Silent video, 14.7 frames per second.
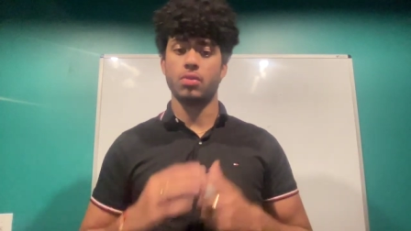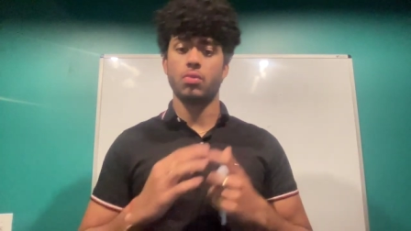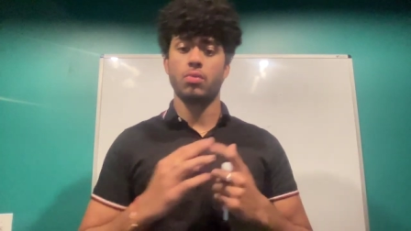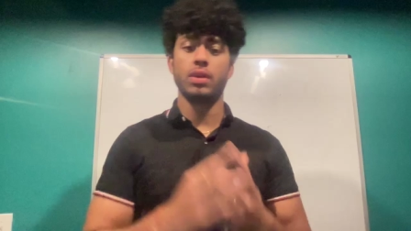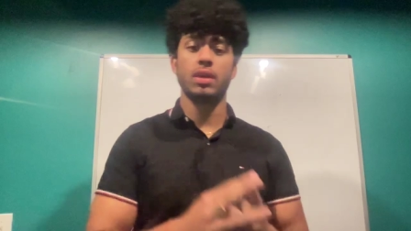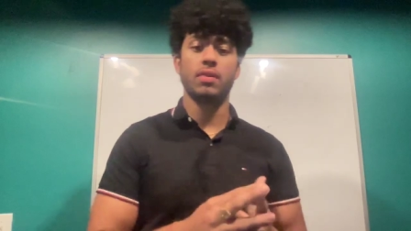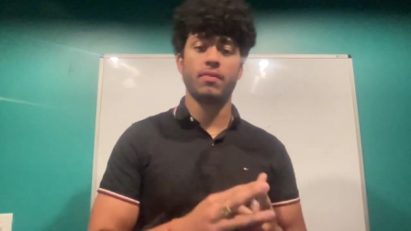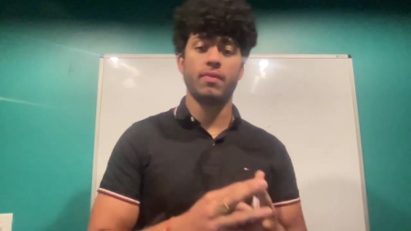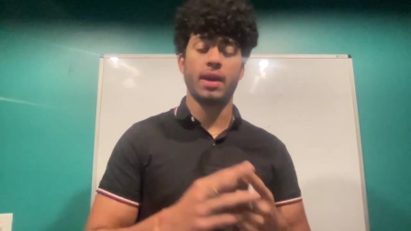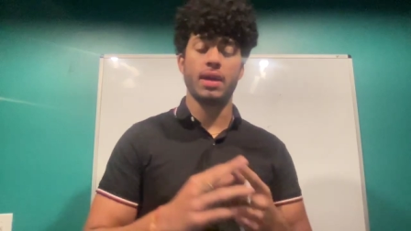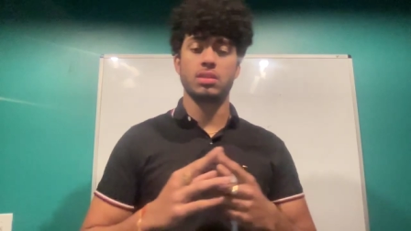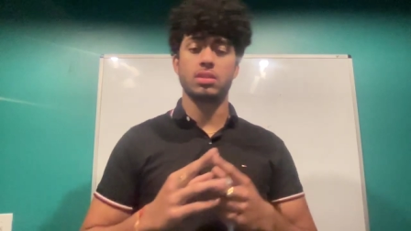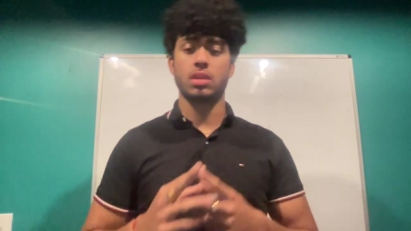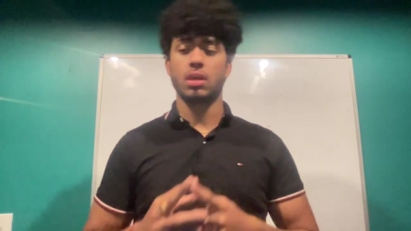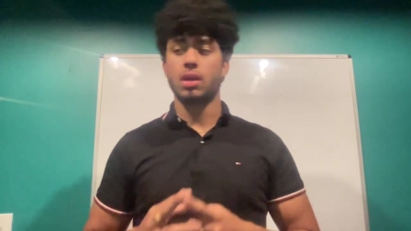
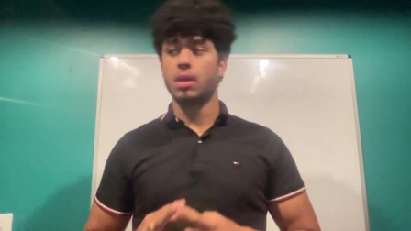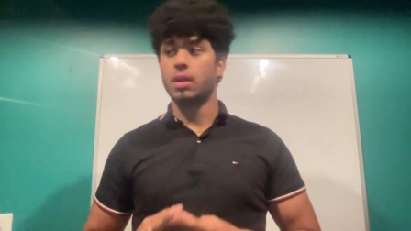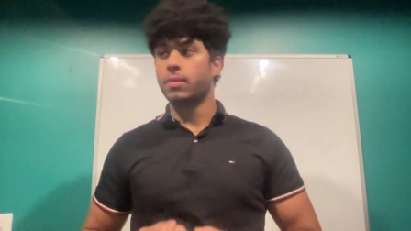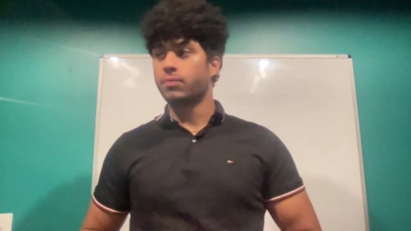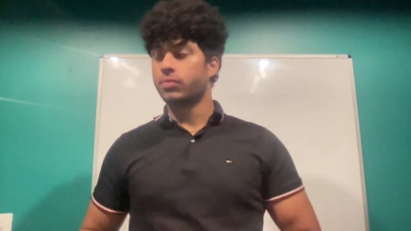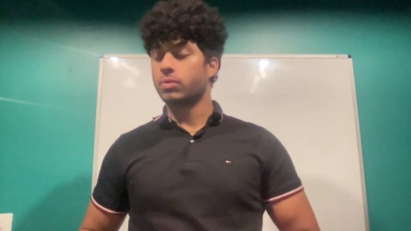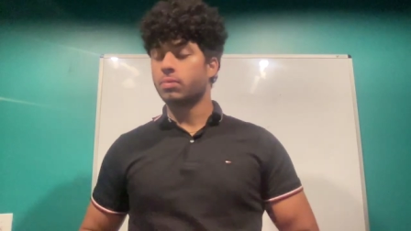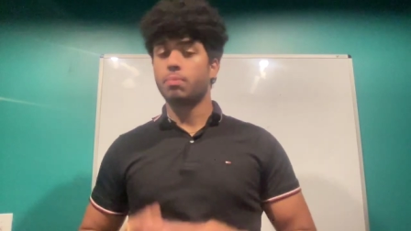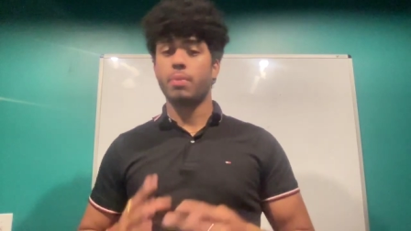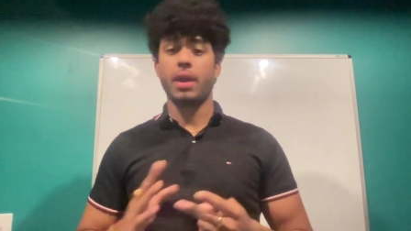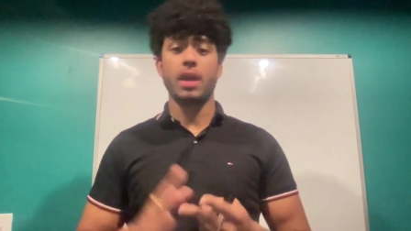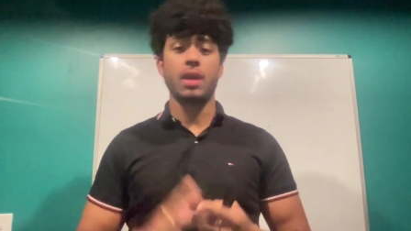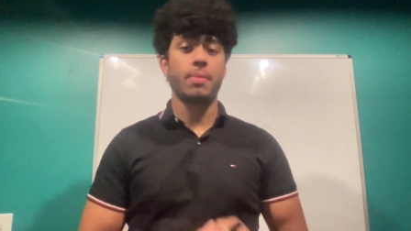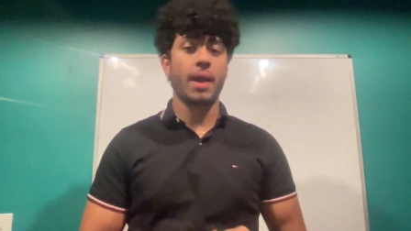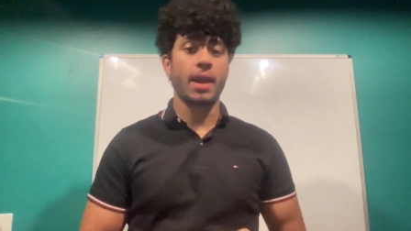reinvest,
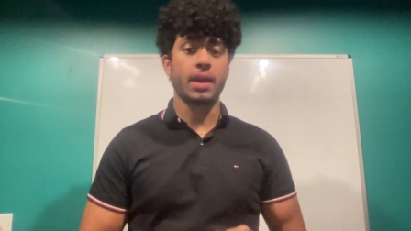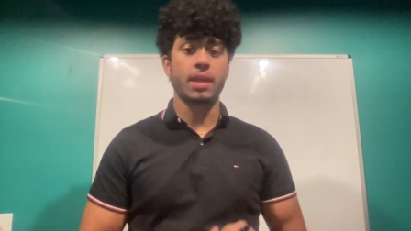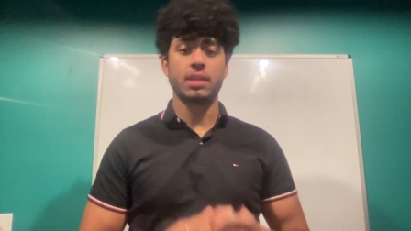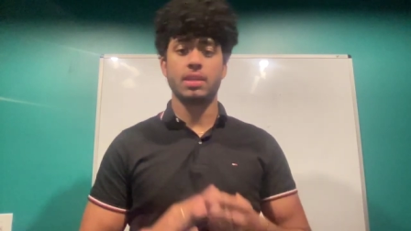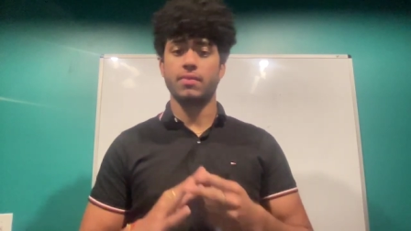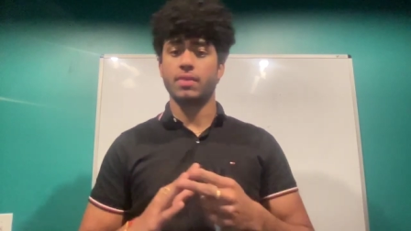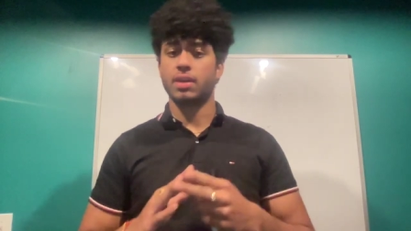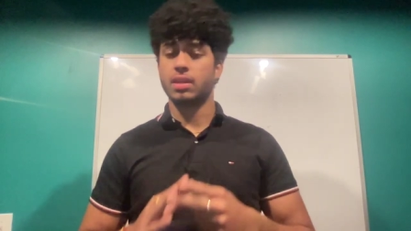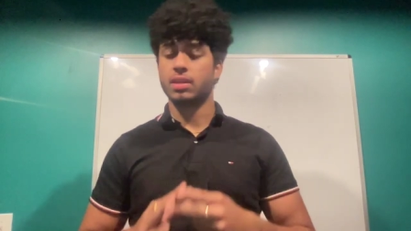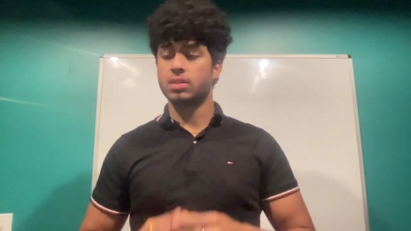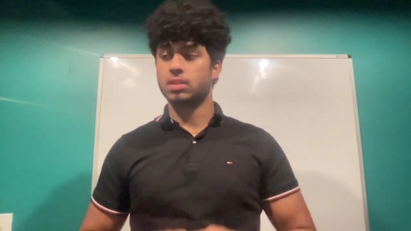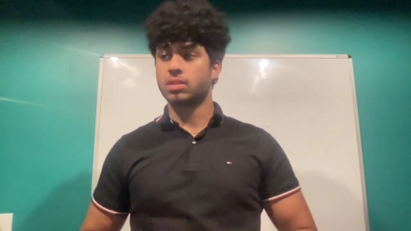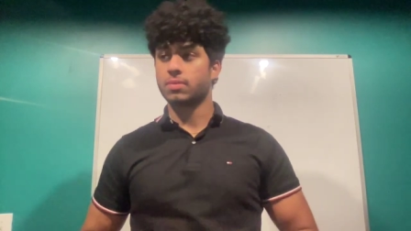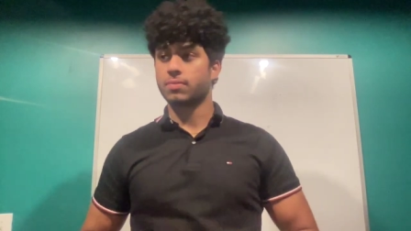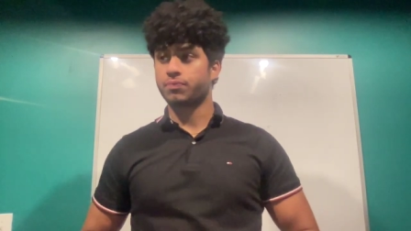pay back in
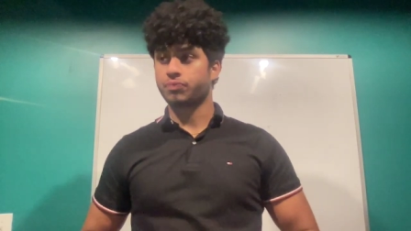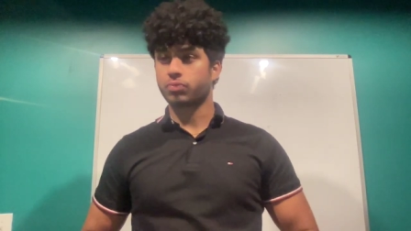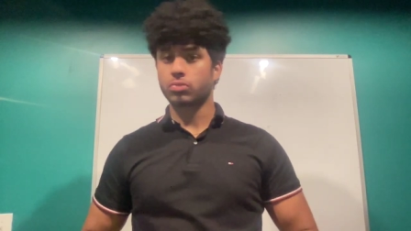dividends,